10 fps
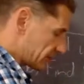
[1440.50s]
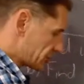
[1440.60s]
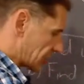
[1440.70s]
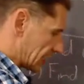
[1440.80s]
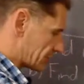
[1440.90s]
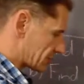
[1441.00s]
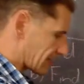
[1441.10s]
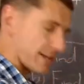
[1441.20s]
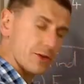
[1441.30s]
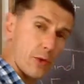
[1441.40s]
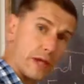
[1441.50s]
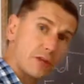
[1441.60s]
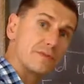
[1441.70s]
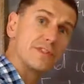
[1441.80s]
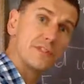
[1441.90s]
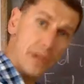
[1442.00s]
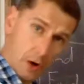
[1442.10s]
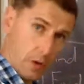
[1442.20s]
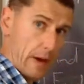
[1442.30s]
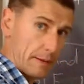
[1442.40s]
changes at a rate of
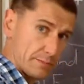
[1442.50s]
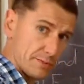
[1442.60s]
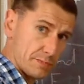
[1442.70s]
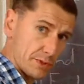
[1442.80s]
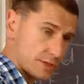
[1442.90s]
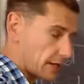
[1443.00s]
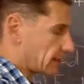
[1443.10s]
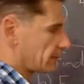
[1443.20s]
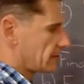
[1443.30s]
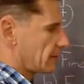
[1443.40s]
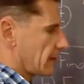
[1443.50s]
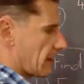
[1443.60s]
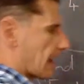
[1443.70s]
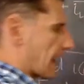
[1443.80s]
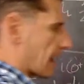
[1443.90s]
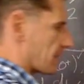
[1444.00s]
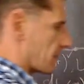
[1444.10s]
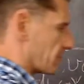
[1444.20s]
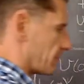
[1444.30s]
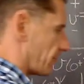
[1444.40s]
0 amps per second. And
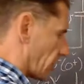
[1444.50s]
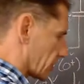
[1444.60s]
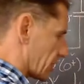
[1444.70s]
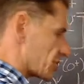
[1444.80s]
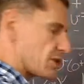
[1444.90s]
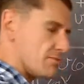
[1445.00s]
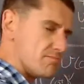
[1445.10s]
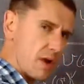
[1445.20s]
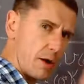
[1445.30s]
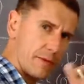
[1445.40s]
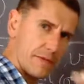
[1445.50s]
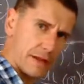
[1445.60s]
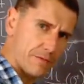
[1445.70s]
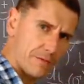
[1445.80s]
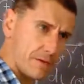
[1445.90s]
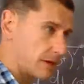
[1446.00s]
the voltage, the moment that